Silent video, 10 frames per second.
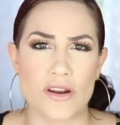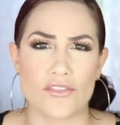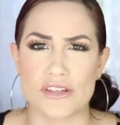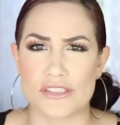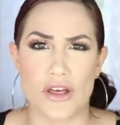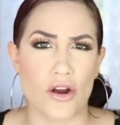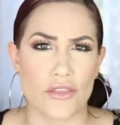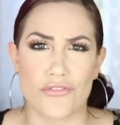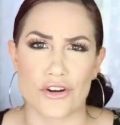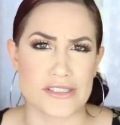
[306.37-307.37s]
are
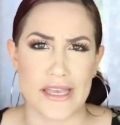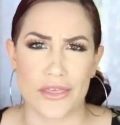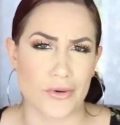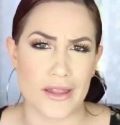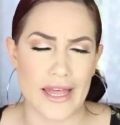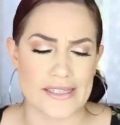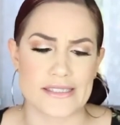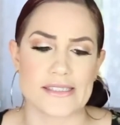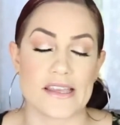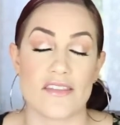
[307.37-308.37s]
the first like three
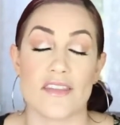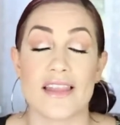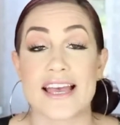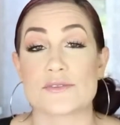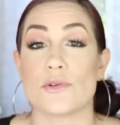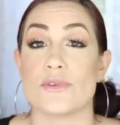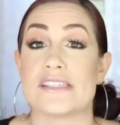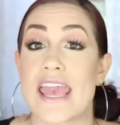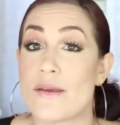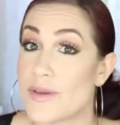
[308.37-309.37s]
classes, and then the last one
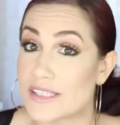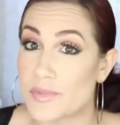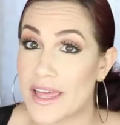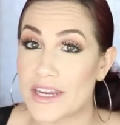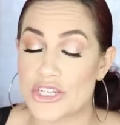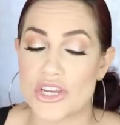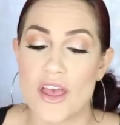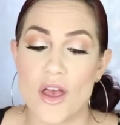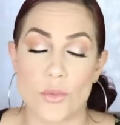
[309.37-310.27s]
was AP Spanish,